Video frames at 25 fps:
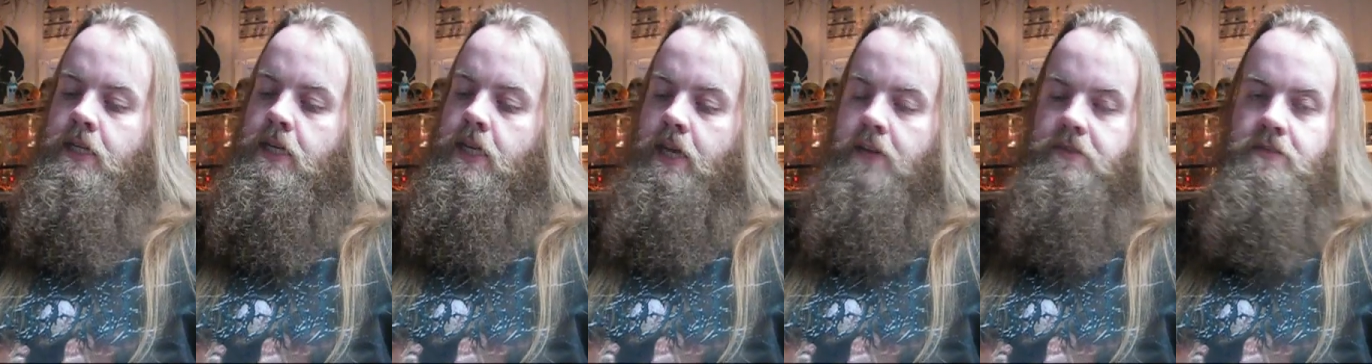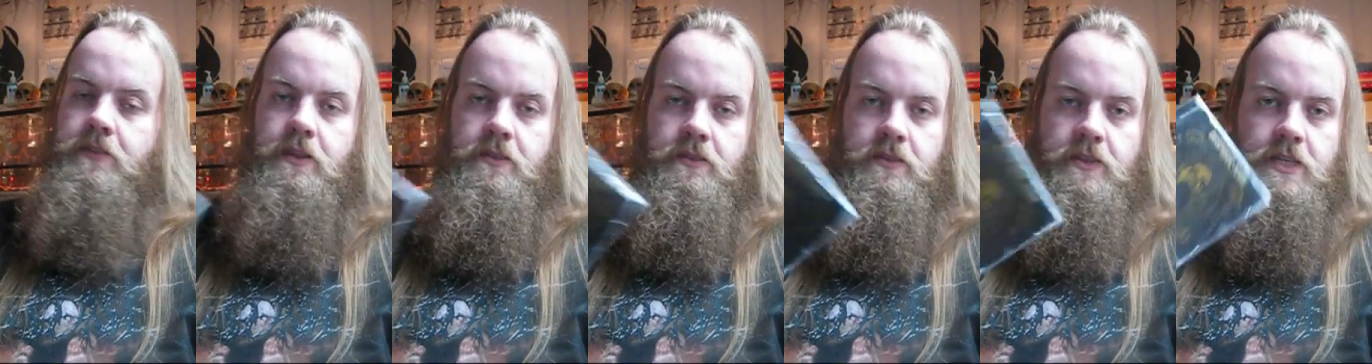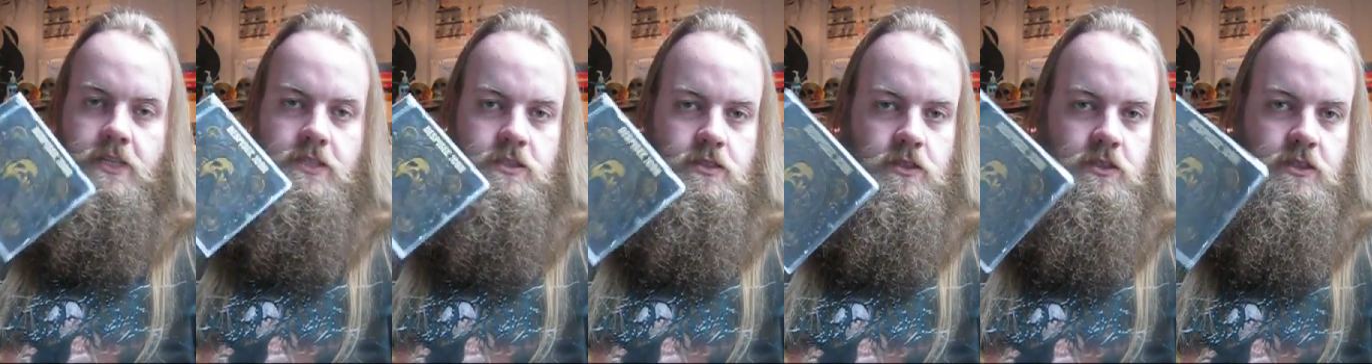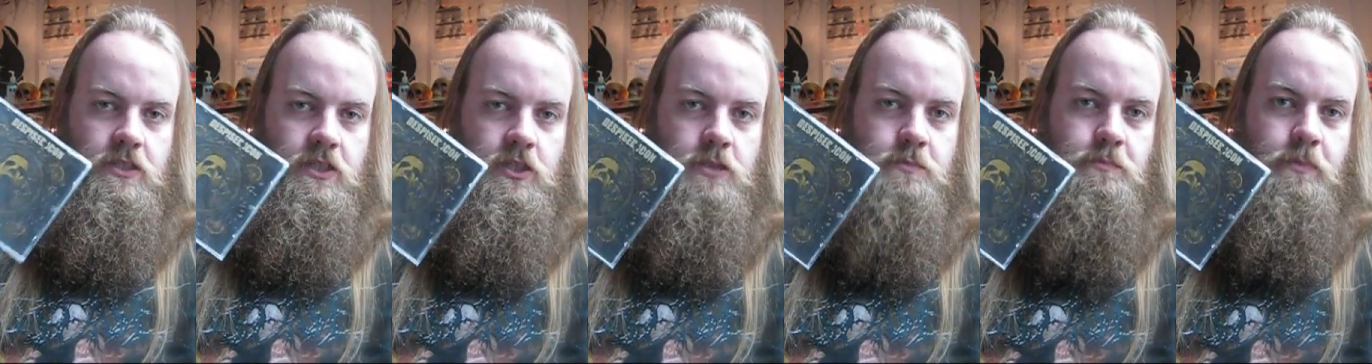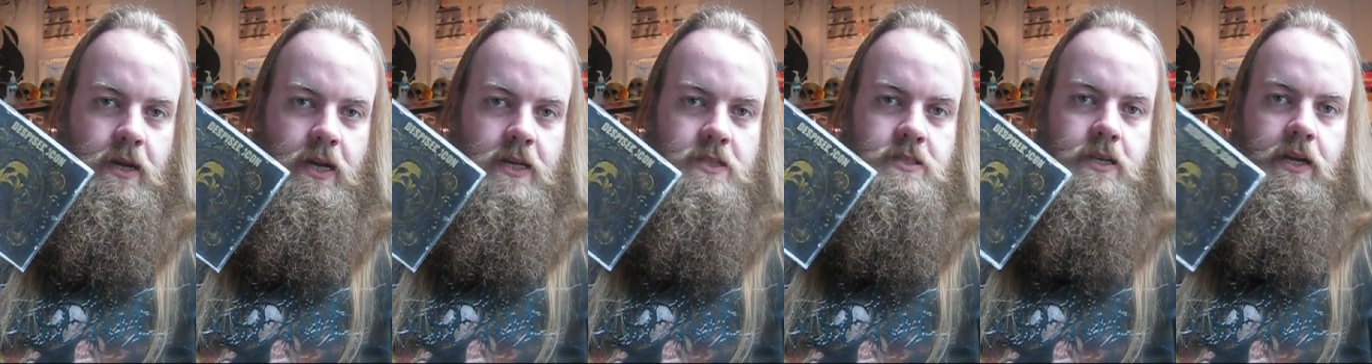I've got this
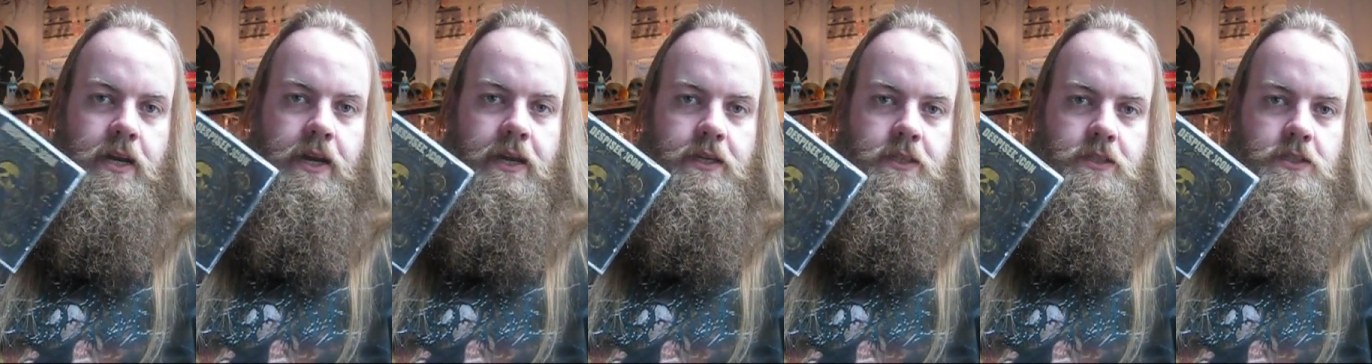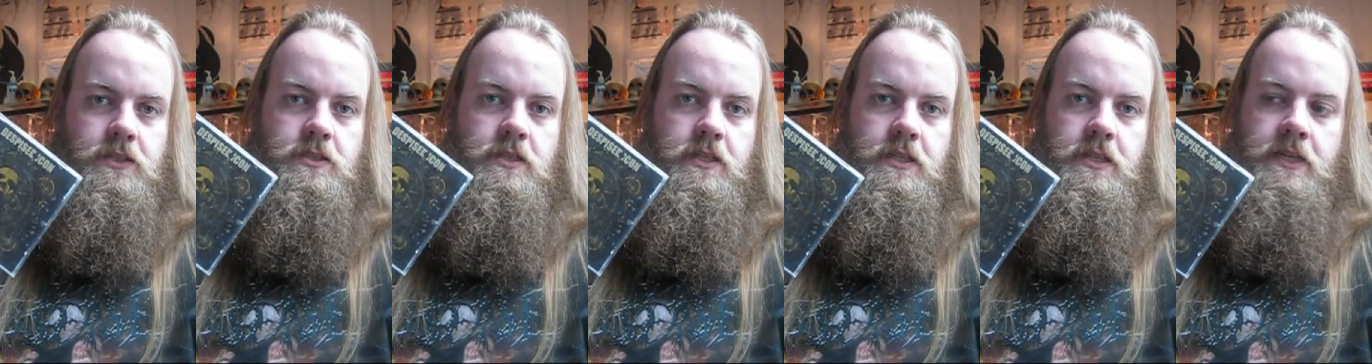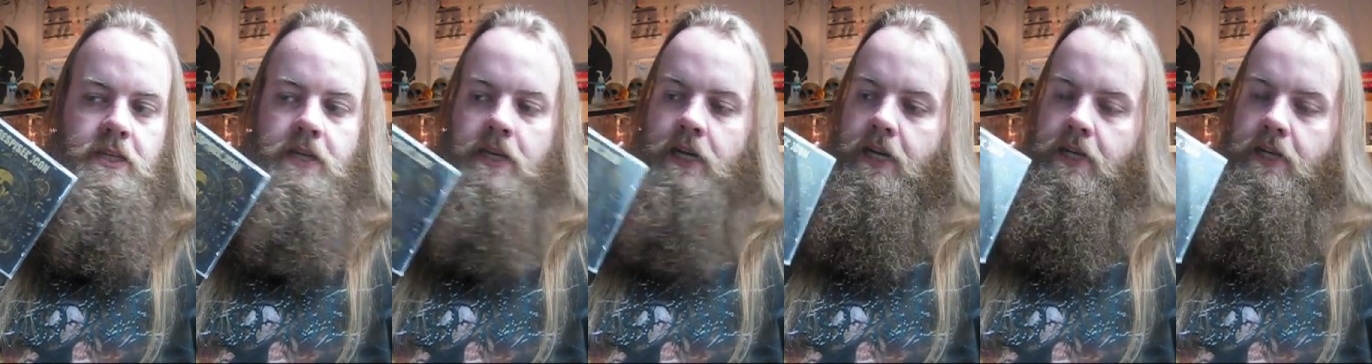Despised Icon CD.